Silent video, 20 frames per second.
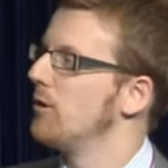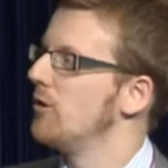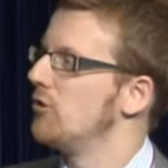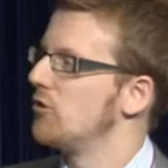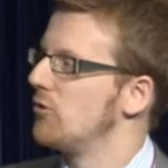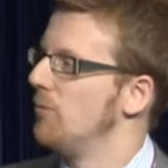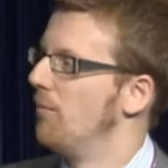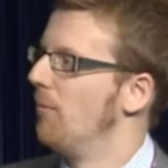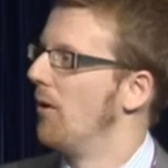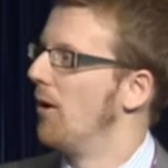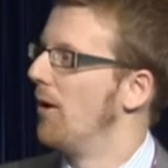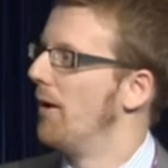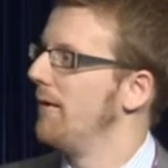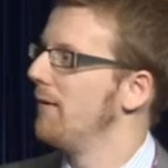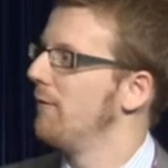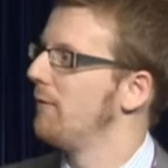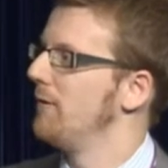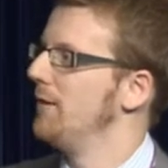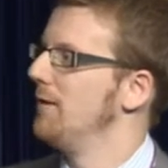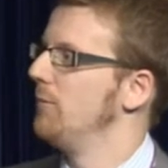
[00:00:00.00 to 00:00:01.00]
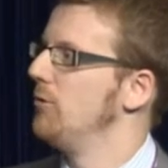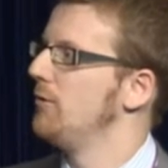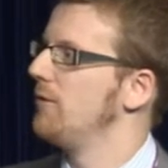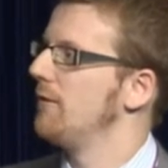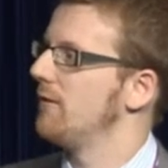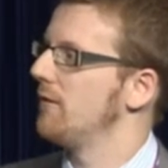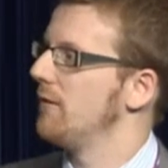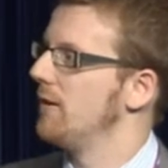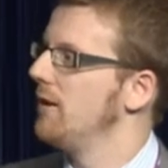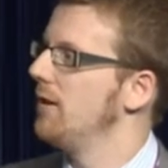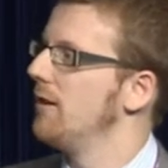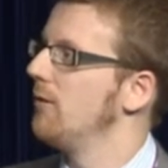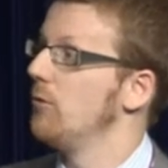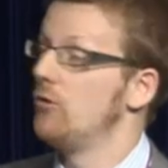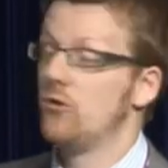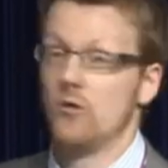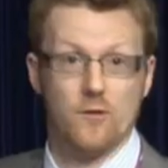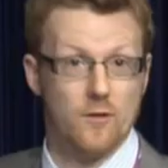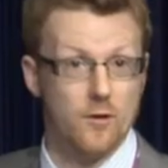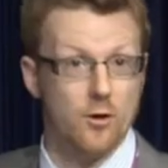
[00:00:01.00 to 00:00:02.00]
reached by phenylbutazone here,
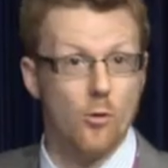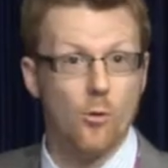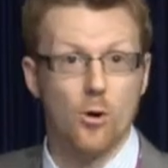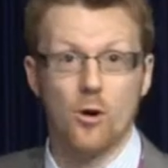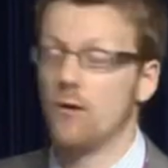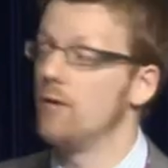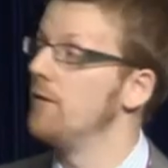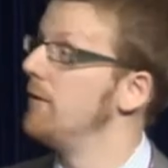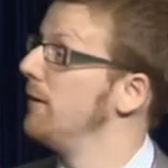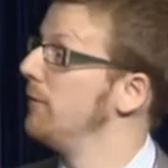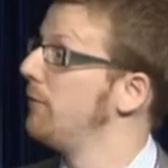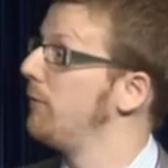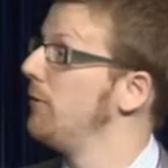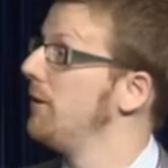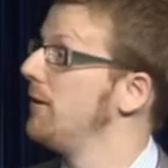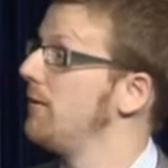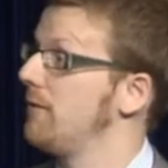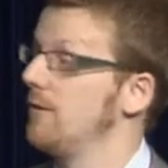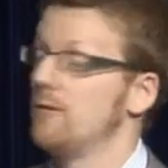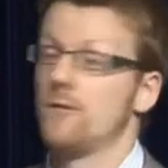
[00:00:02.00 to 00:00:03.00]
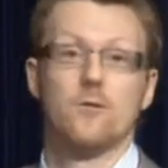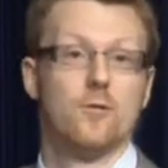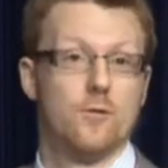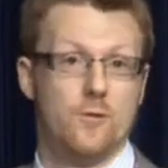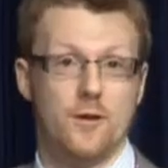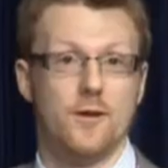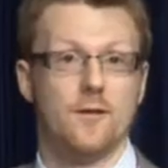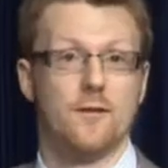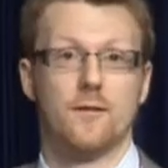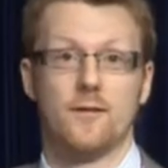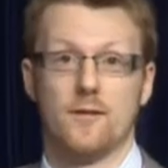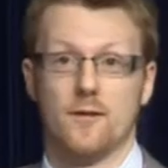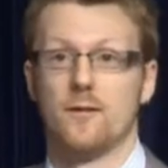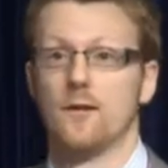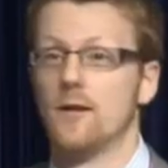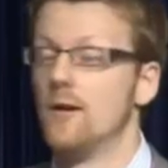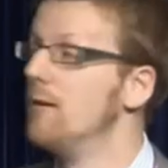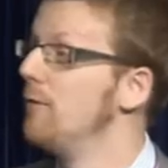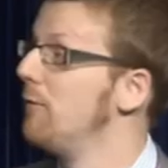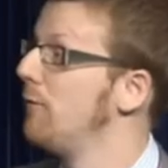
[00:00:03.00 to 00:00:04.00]
which is lower than flunixin. So you can say that
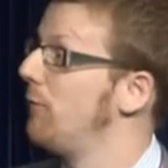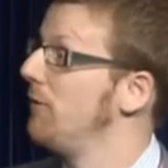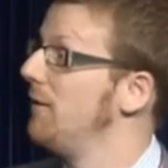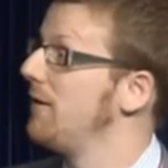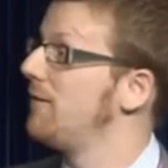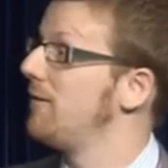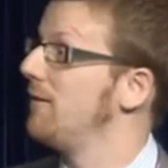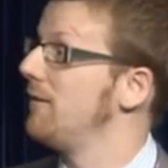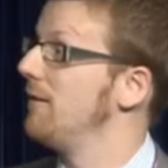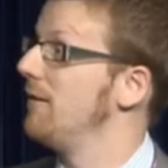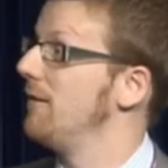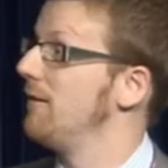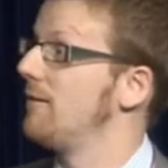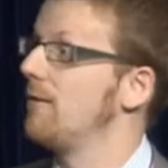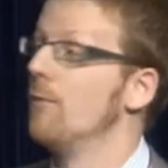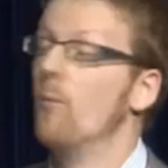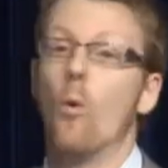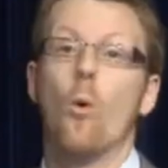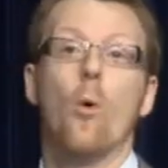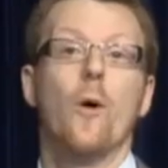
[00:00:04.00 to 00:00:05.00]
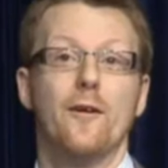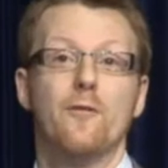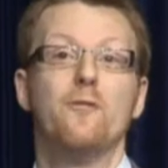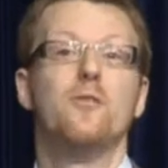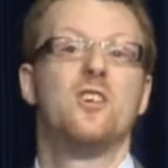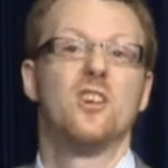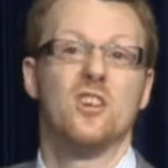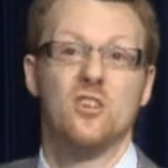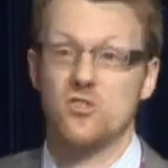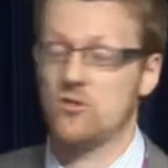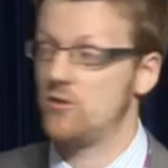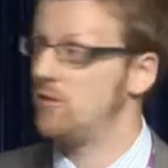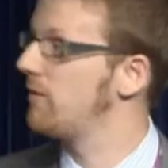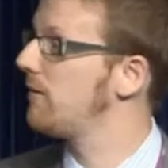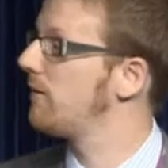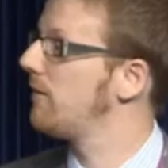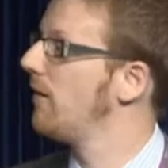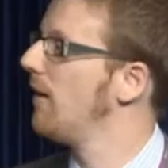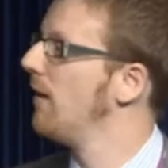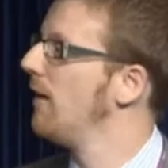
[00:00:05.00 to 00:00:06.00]
flunixin is more
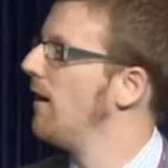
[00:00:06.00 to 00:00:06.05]
efficacious.